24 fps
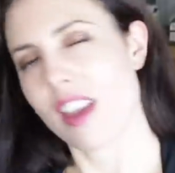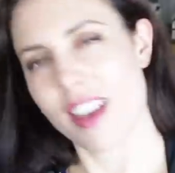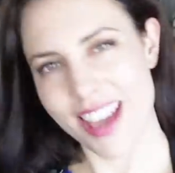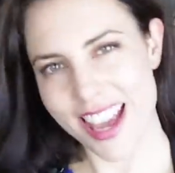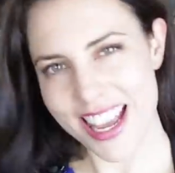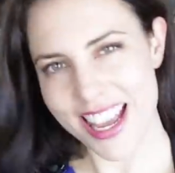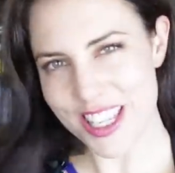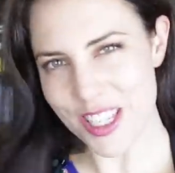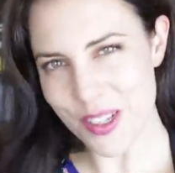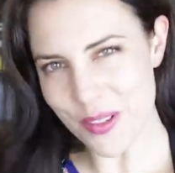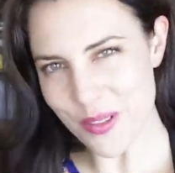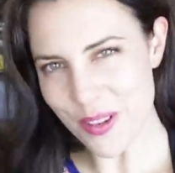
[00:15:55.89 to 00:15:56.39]

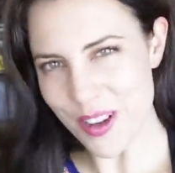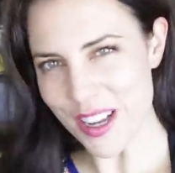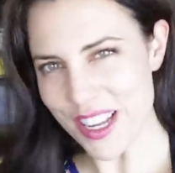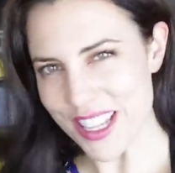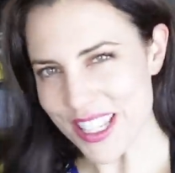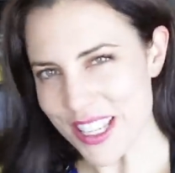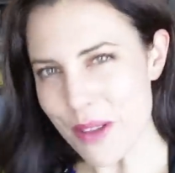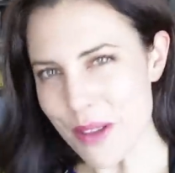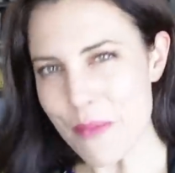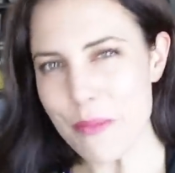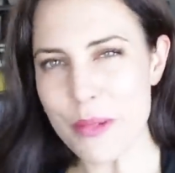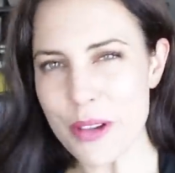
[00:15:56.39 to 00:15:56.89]
As it
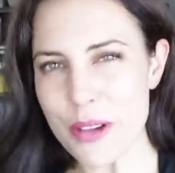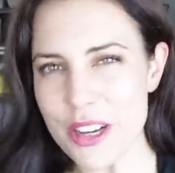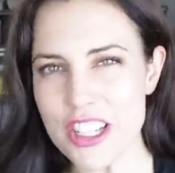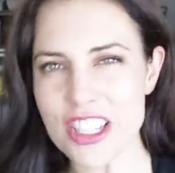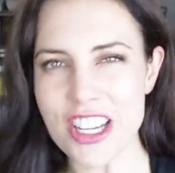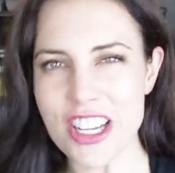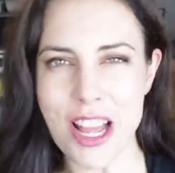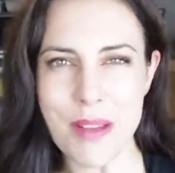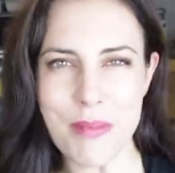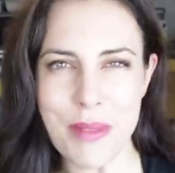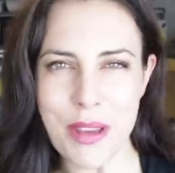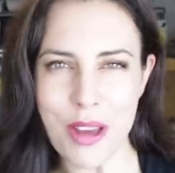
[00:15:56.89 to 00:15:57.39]
was, British
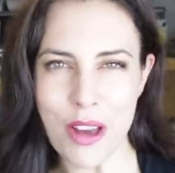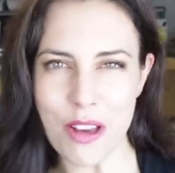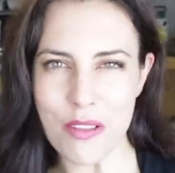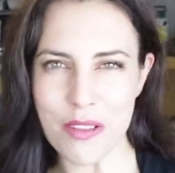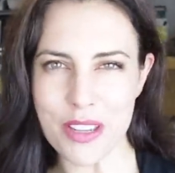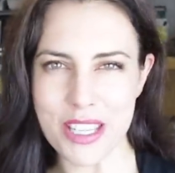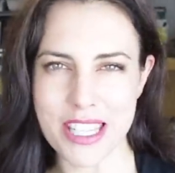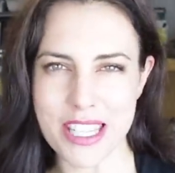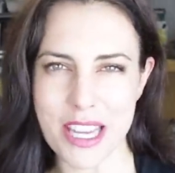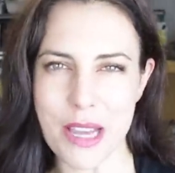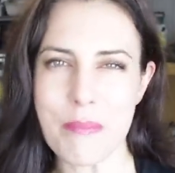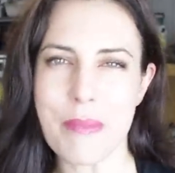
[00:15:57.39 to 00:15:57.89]
Army
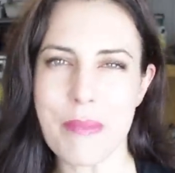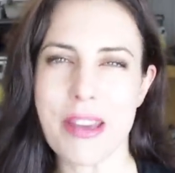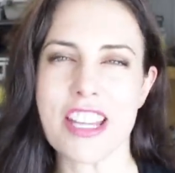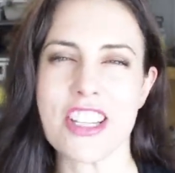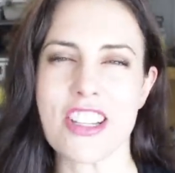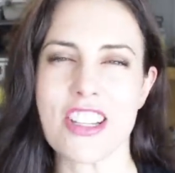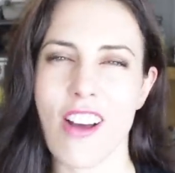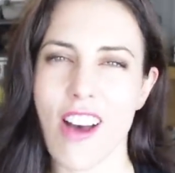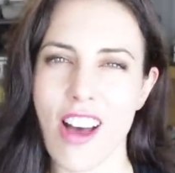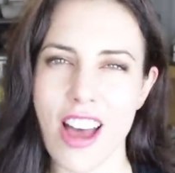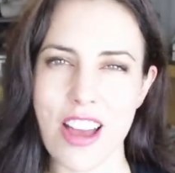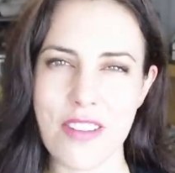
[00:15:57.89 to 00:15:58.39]
officer
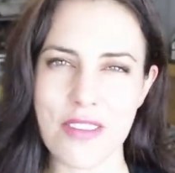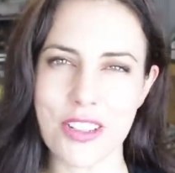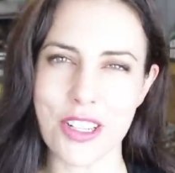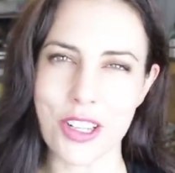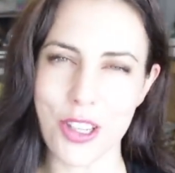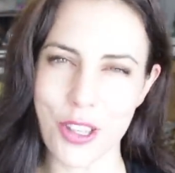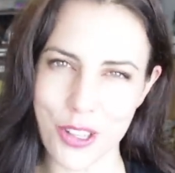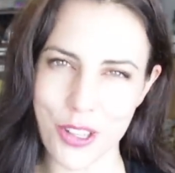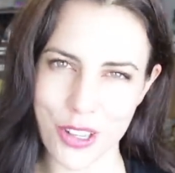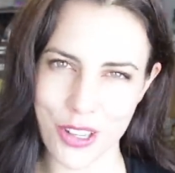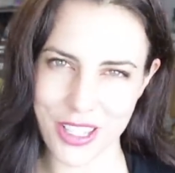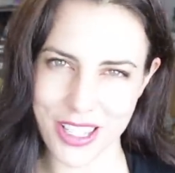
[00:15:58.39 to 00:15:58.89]
Major Ivan
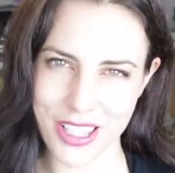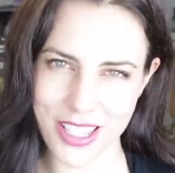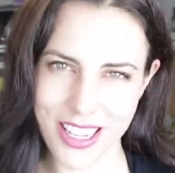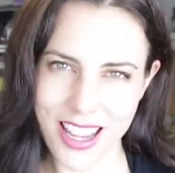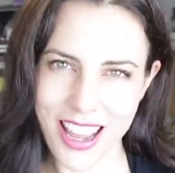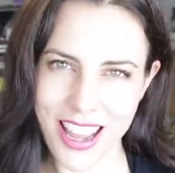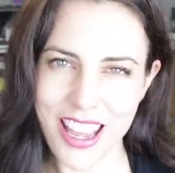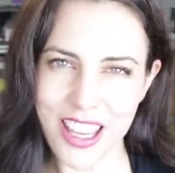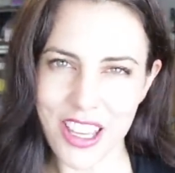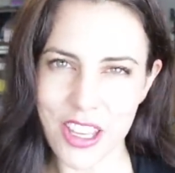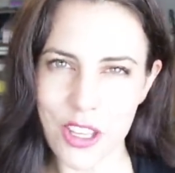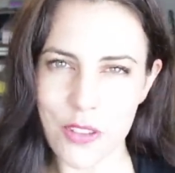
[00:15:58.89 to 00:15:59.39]
Hurst
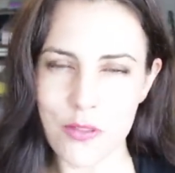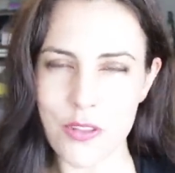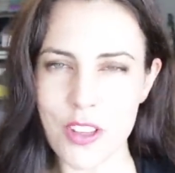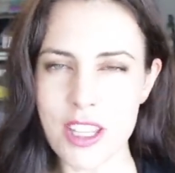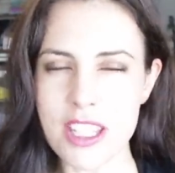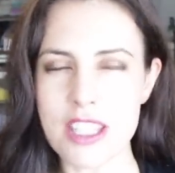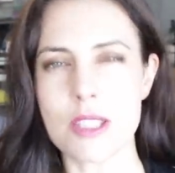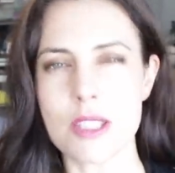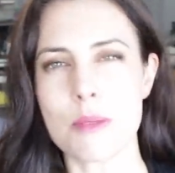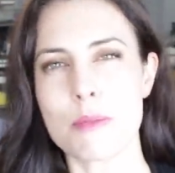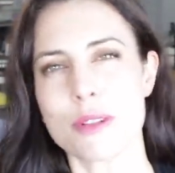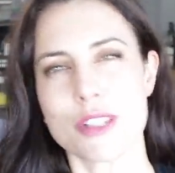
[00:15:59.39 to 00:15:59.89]

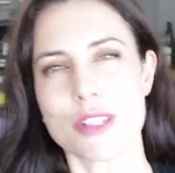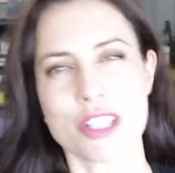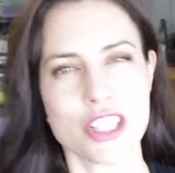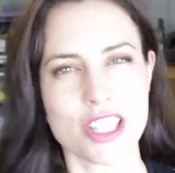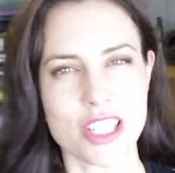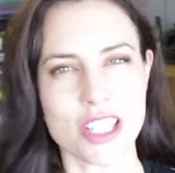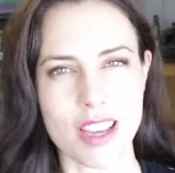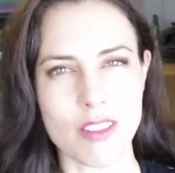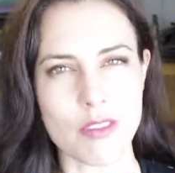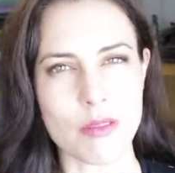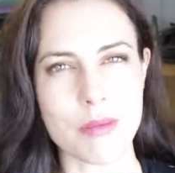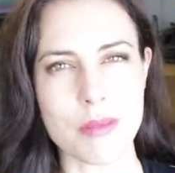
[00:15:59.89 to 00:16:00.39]
convinced the British
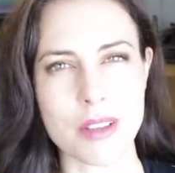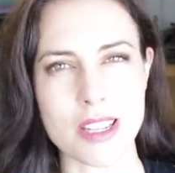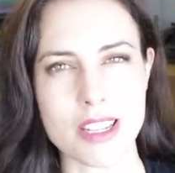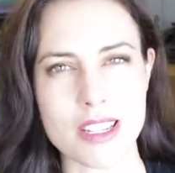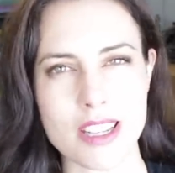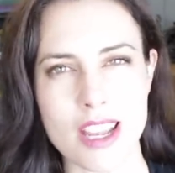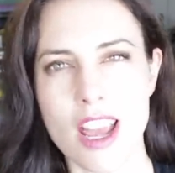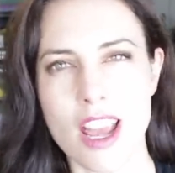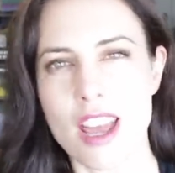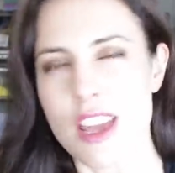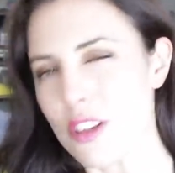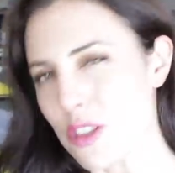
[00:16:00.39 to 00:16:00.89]
government
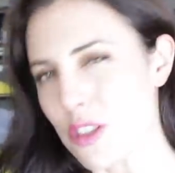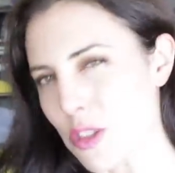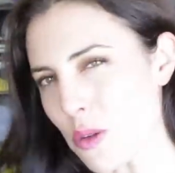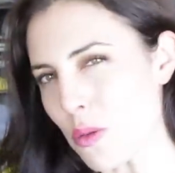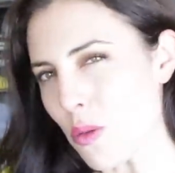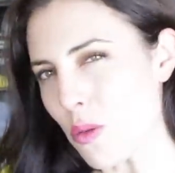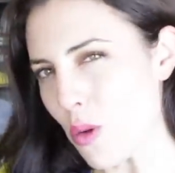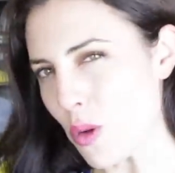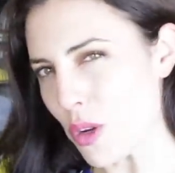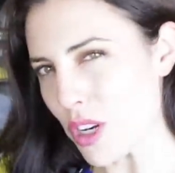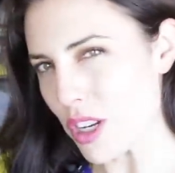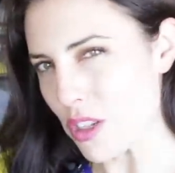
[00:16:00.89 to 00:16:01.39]
to
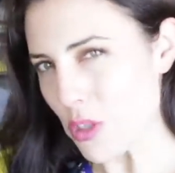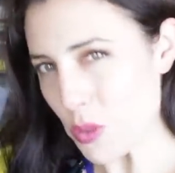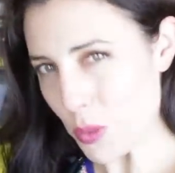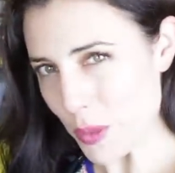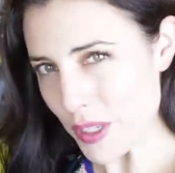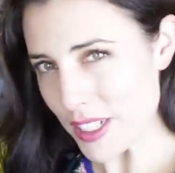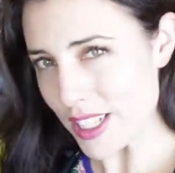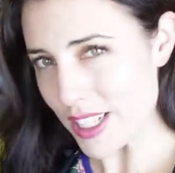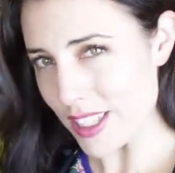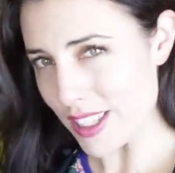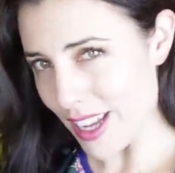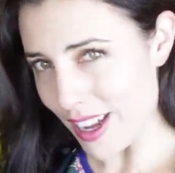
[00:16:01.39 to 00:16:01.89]
order
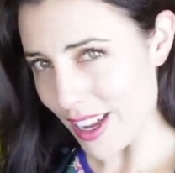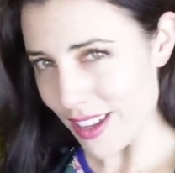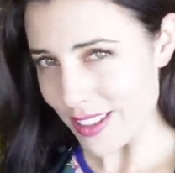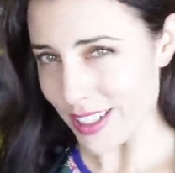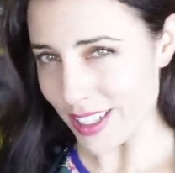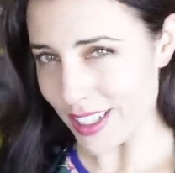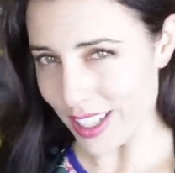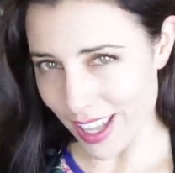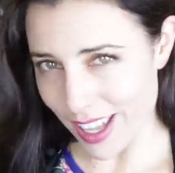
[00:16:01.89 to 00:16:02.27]
20,000